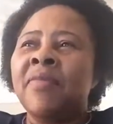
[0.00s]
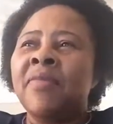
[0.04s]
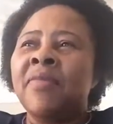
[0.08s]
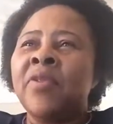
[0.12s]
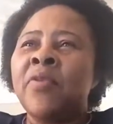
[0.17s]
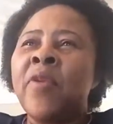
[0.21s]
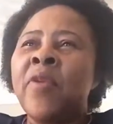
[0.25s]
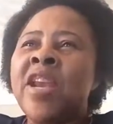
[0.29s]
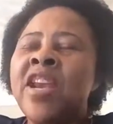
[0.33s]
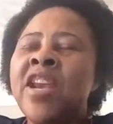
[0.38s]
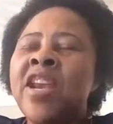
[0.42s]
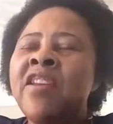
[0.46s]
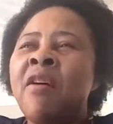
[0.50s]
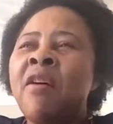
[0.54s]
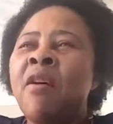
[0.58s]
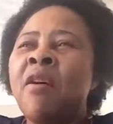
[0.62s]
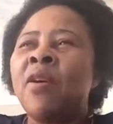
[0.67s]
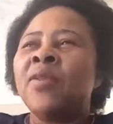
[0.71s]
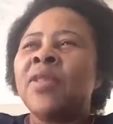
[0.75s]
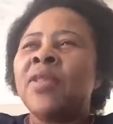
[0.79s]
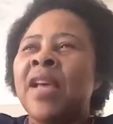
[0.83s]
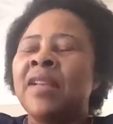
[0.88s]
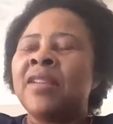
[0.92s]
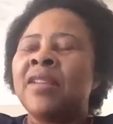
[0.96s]
We
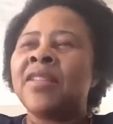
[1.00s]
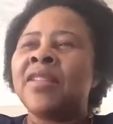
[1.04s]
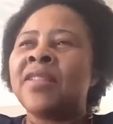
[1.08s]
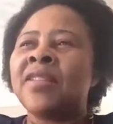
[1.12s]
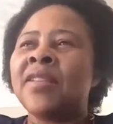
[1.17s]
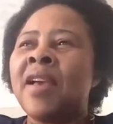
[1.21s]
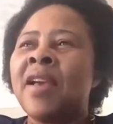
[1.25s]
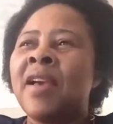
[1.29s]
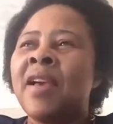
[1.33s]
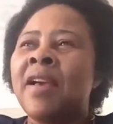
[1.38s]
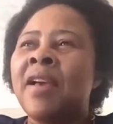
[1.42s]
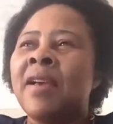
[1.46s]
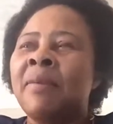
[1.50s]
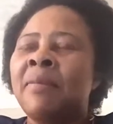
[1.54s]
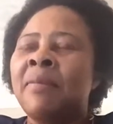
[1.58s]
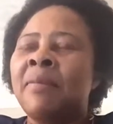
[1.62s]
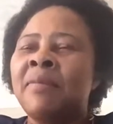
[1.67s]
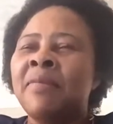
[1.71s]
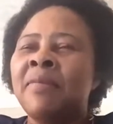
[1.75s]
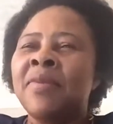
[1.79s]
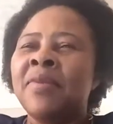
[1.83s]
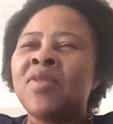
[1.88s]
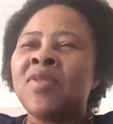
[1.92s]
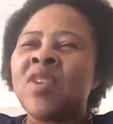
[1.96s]
know that
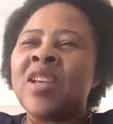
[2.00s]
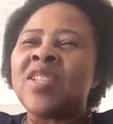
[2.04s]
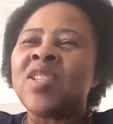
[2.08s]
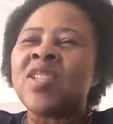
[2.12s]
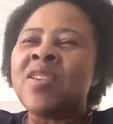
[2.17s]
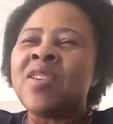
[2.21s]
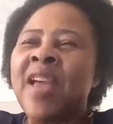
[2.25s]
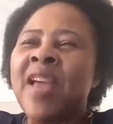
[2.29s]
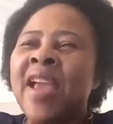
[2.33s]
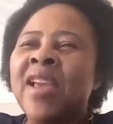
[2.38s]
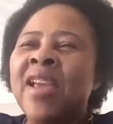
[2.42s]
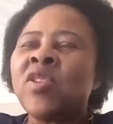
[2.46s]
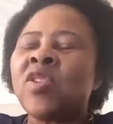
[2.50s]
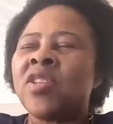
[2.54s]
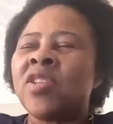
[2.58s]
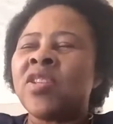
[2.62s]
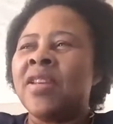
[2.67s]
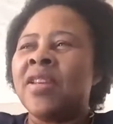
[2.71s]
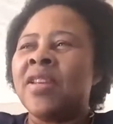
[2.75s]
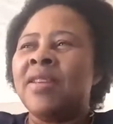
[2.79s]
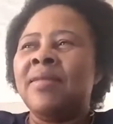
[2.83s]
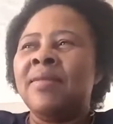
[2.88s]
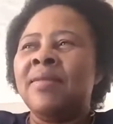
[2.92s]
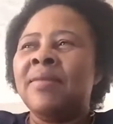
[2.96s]

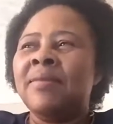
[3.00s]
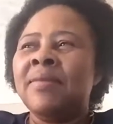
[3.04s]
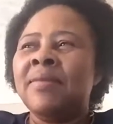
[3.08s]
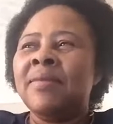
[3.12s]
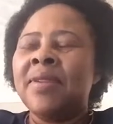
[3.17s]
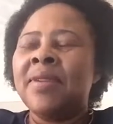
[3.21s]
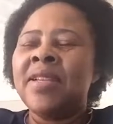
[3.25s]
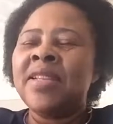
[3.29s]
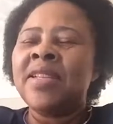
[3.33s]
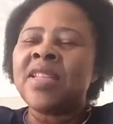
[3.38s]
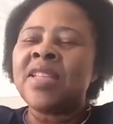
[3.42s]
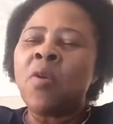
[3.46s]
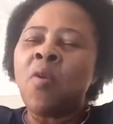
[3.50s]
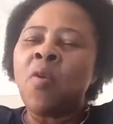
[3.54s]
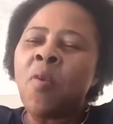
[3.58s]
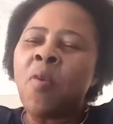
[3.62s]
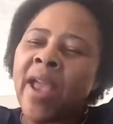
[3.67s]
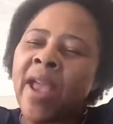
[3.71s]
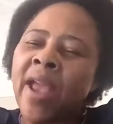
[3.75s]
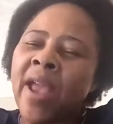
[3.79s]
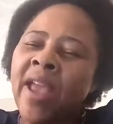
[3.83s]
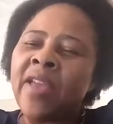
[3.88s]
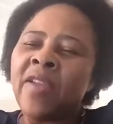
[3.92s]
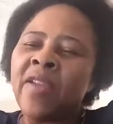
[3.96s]
translation is a
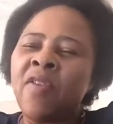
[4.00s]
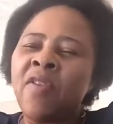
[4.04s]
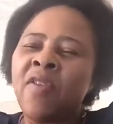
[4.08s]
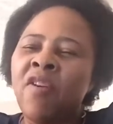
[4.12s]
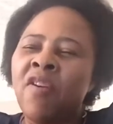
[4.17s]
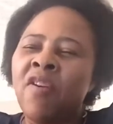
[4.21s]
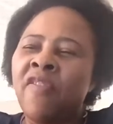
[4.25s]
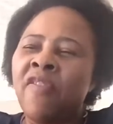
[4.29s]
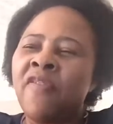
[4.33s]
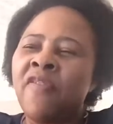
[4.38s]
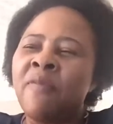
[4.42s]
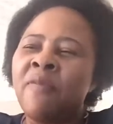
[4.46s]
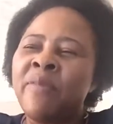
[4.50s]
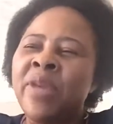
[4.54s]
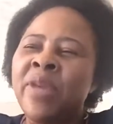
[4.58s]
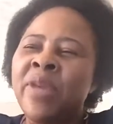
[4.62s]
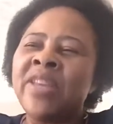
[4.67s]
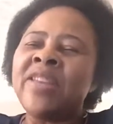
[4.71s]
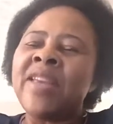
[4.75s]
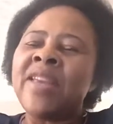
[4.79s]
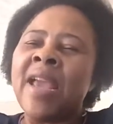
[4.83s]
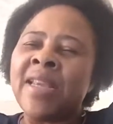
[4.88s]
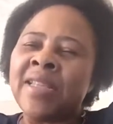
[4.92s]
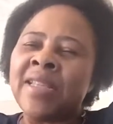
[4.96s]
way of
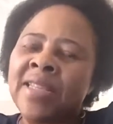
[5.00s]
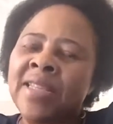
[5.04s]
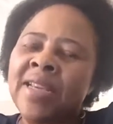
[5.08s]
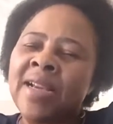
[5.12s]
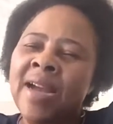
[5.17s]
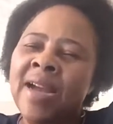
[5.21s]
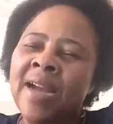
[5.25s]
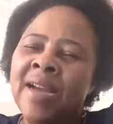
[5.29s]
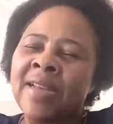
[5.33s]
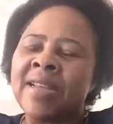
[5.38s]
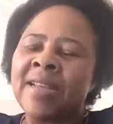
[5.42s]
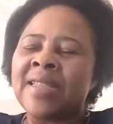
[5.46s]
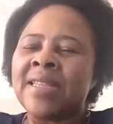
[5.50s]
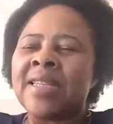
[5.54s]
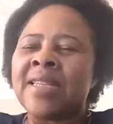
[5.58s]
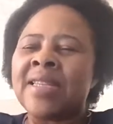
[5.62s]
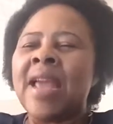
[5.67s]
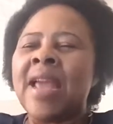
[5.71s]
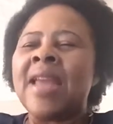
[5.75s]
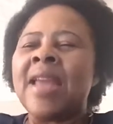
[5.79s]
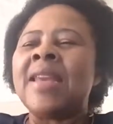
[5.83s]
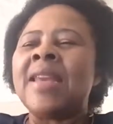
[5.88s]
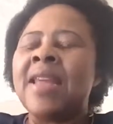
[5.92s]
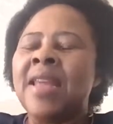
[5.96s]
mediating
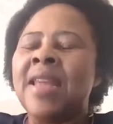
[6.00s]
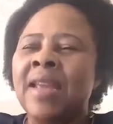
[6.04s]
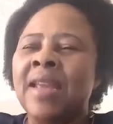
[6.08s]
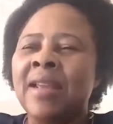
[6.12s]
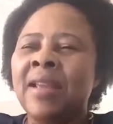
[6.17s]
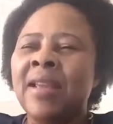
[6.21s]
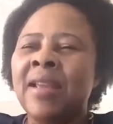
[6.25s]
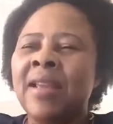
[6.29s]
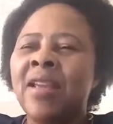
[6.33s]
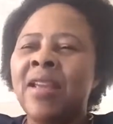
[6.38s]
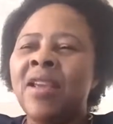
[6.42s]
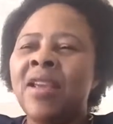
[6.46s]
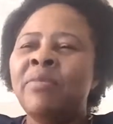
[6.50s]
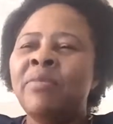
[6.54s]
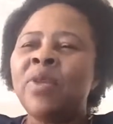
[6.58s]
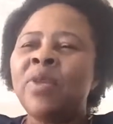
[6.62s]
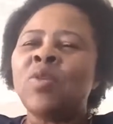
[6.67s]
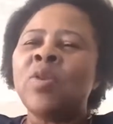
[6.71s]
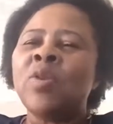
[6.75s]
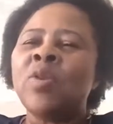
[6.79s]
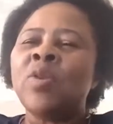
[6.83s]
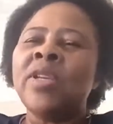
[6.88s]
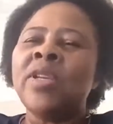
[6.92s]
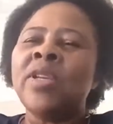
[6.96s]
understanding
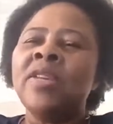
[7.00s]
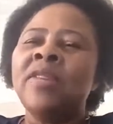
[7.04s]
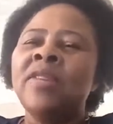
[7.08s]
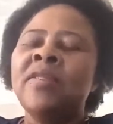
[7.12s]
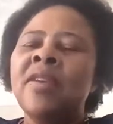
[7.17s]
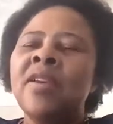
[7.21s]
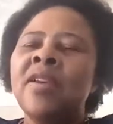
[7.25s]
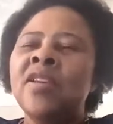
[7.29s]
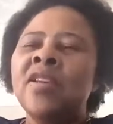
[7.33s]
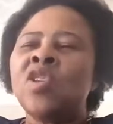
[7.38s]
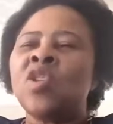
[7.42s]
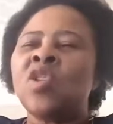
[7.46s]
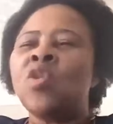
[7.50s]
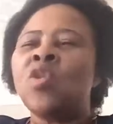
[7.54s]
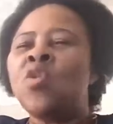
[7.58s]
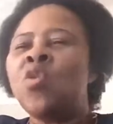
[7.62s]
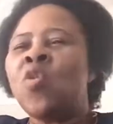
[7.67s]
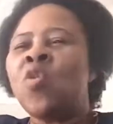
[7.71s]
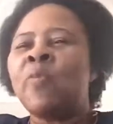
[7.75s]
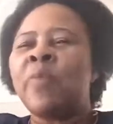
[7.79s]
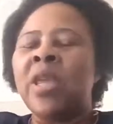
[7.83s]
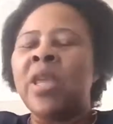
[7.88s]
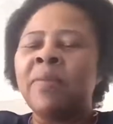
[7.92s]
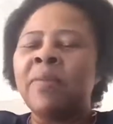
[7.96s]
between
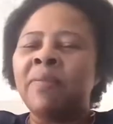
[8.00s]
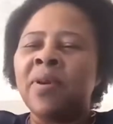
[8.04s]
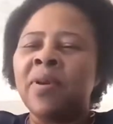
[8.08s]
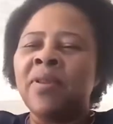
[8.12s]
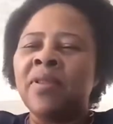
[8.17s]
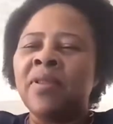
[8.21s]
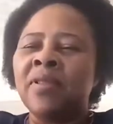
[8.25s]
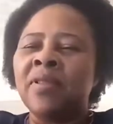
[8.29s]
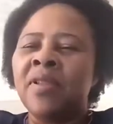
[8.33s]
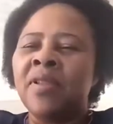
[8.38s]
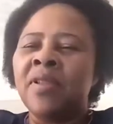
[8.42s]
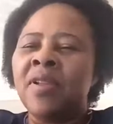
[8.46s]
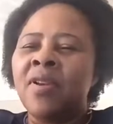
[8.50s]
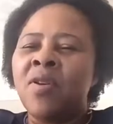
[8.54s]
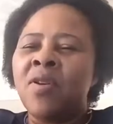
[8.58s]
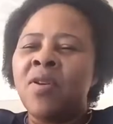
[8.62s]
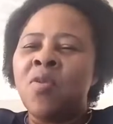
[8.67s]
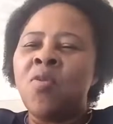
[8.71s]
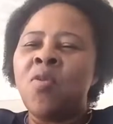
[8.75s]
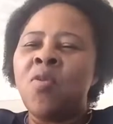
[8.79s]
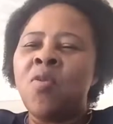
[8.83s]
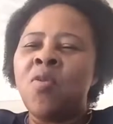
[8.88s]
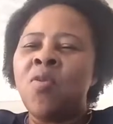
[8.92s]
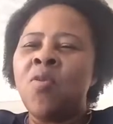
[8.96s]
two people
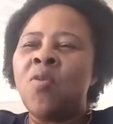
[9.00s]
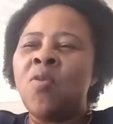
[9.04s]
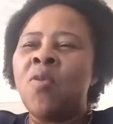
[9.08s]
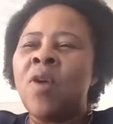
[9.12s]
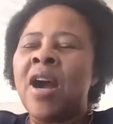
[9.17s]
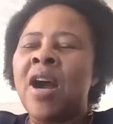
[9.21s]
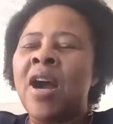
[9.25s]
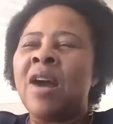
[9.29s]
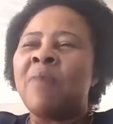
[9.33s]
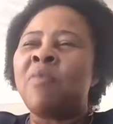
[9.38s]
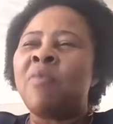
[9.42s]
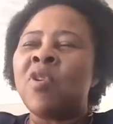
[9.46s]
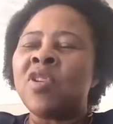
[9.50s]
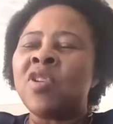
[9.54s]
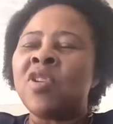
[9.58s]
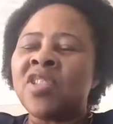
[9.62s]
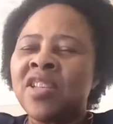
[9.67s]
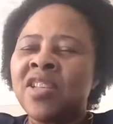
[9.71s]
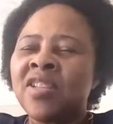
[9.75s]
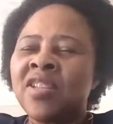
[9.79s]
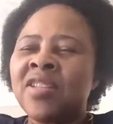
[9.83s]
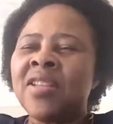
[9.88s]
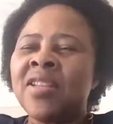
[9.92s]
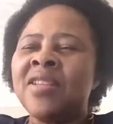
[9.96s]
who are
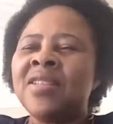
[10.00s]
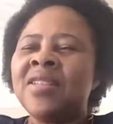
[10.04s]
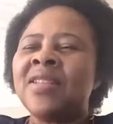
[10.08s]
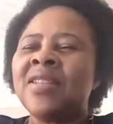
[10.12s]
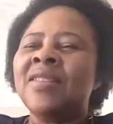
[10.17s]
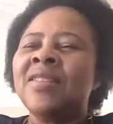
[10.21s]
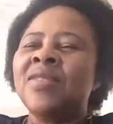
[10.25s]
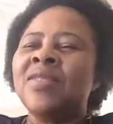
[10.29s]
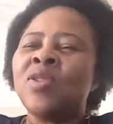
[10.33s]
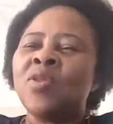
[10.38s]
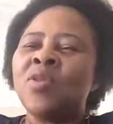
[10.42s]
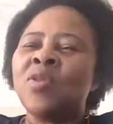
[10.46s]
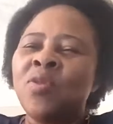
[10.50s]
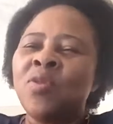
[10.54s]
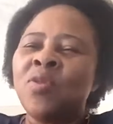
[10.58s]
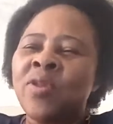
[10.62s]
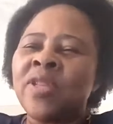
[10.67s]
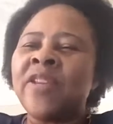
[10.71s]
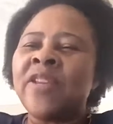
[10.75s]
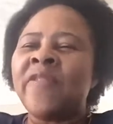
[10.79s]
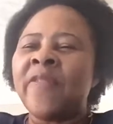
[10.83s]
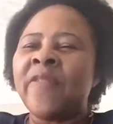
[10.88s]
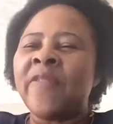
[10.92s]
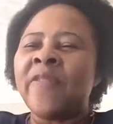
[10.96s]
positioned in two
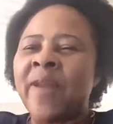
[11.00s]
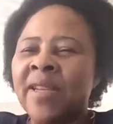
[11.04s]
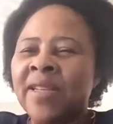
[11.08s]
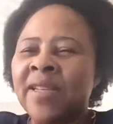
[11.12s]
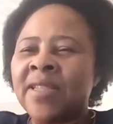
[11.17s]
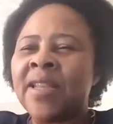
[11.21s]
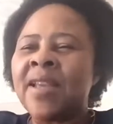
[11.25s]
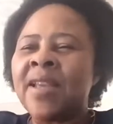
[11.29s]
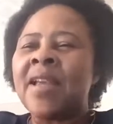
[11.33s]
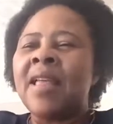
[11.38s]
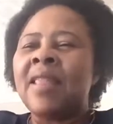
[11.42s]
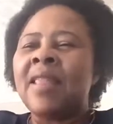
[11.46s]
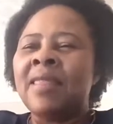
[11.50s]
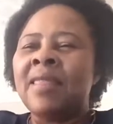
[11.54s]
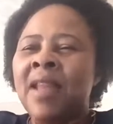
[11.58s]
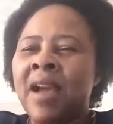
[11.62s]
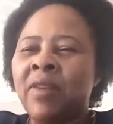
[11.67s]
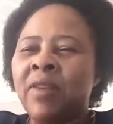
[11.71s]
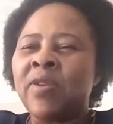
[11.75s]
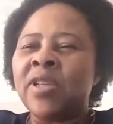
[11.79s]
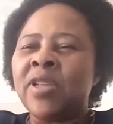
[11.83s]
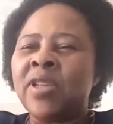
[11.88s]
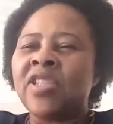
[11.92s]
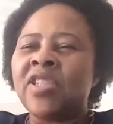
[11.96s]
different
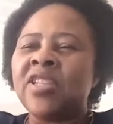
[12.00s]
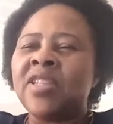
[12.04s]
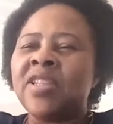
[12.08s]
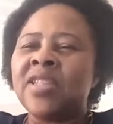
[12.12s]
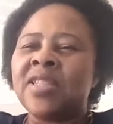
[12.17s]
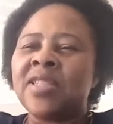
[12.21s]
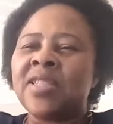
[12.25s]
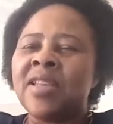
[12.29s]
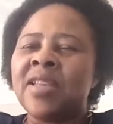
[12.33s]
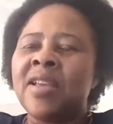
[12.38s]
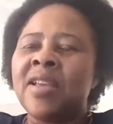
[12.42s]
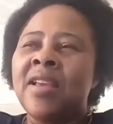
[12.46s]
languages.